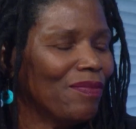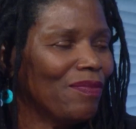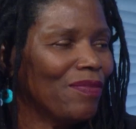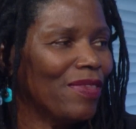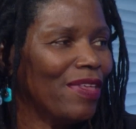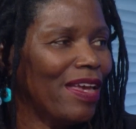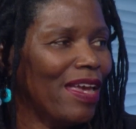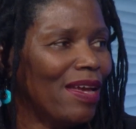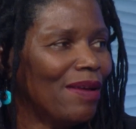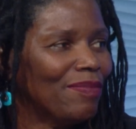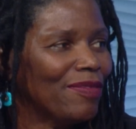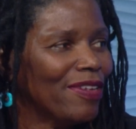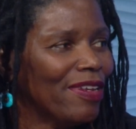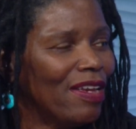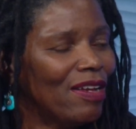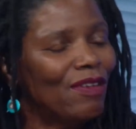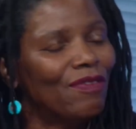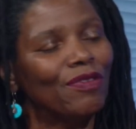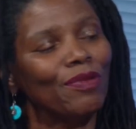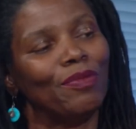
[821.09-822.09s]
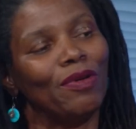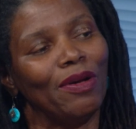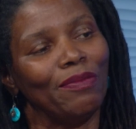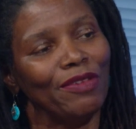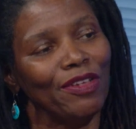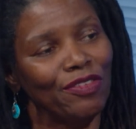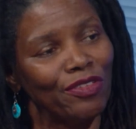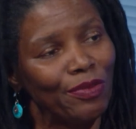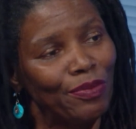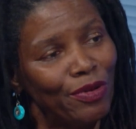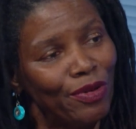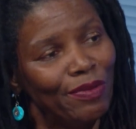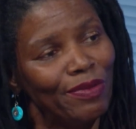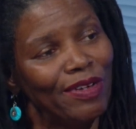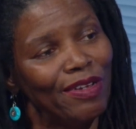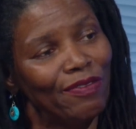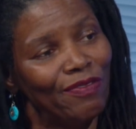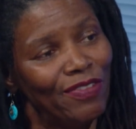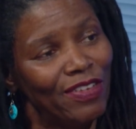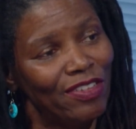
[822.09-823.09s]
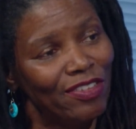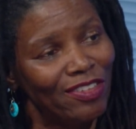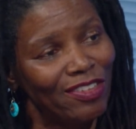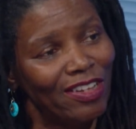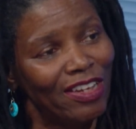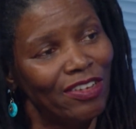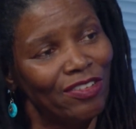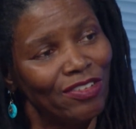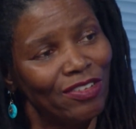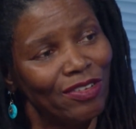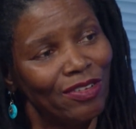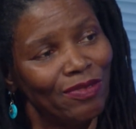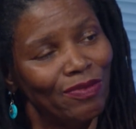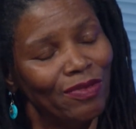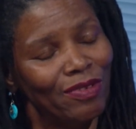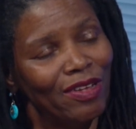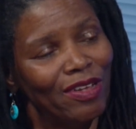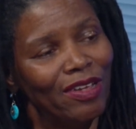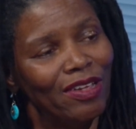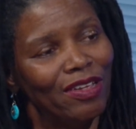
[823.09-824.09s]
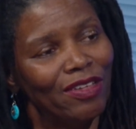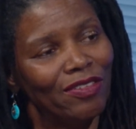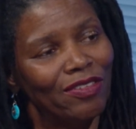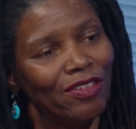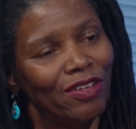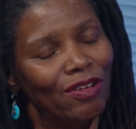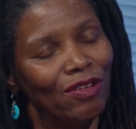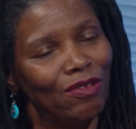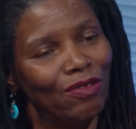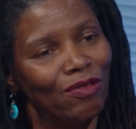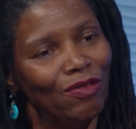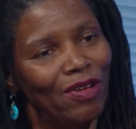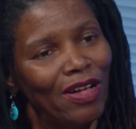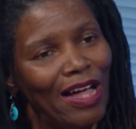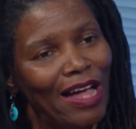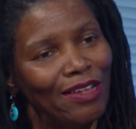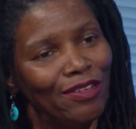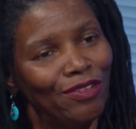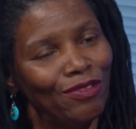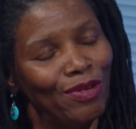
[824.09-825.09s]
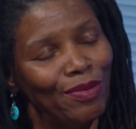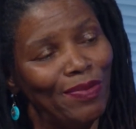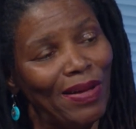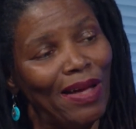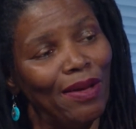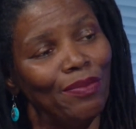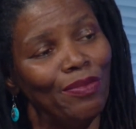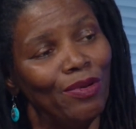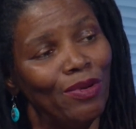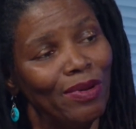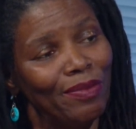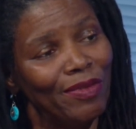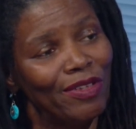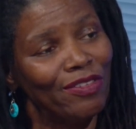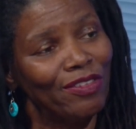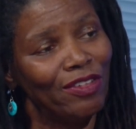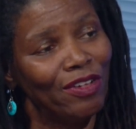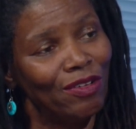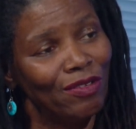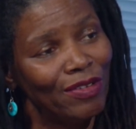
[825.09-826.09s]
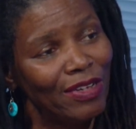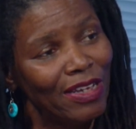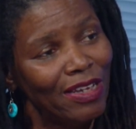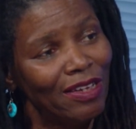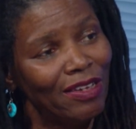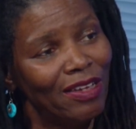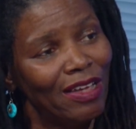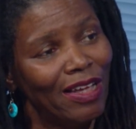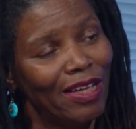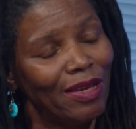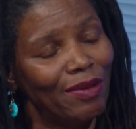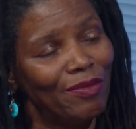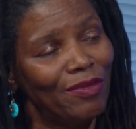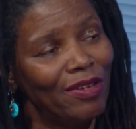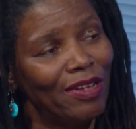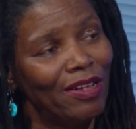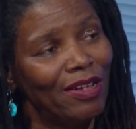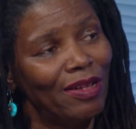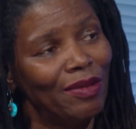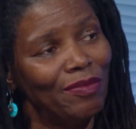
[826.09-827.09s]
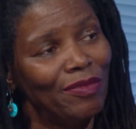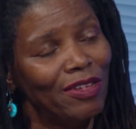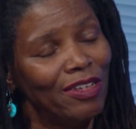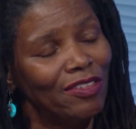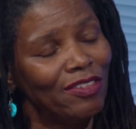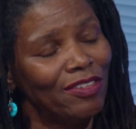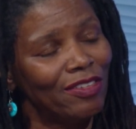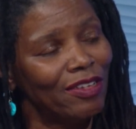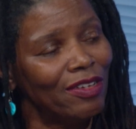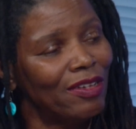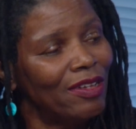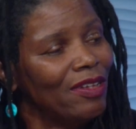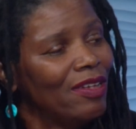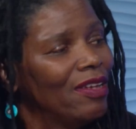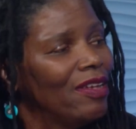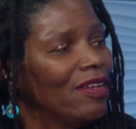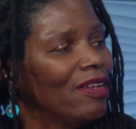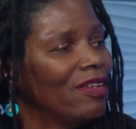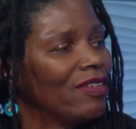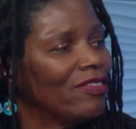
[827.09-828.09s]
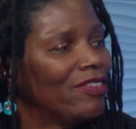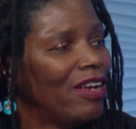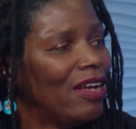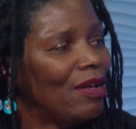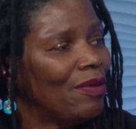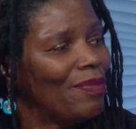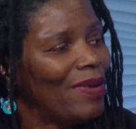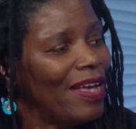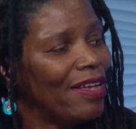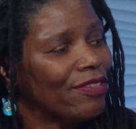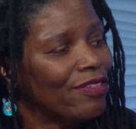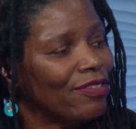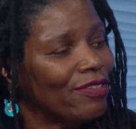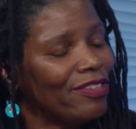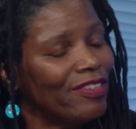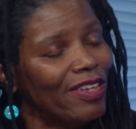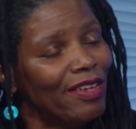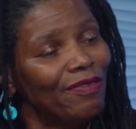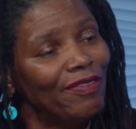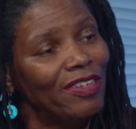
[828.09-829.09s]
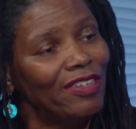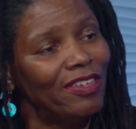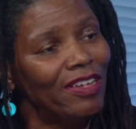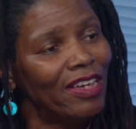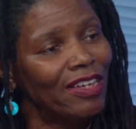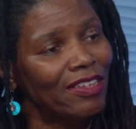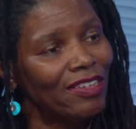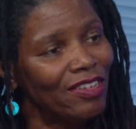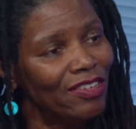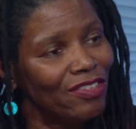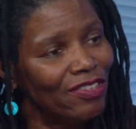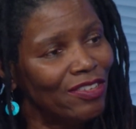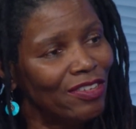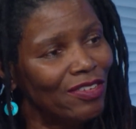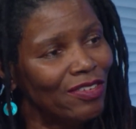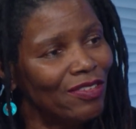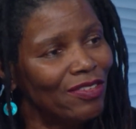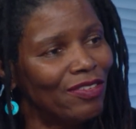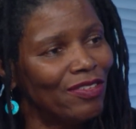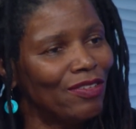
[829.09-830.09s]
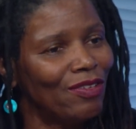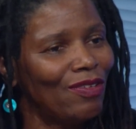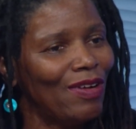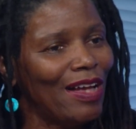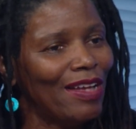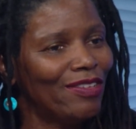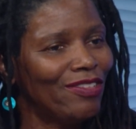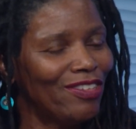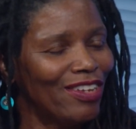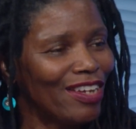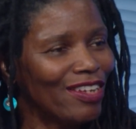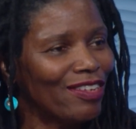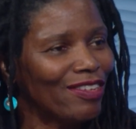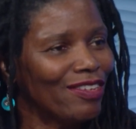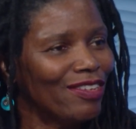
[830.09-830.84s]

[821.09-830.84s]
the Hampton Health Department is a permanent fit station. So I do it by appointments only. I am a NHTSA child passenger safety technician. So I check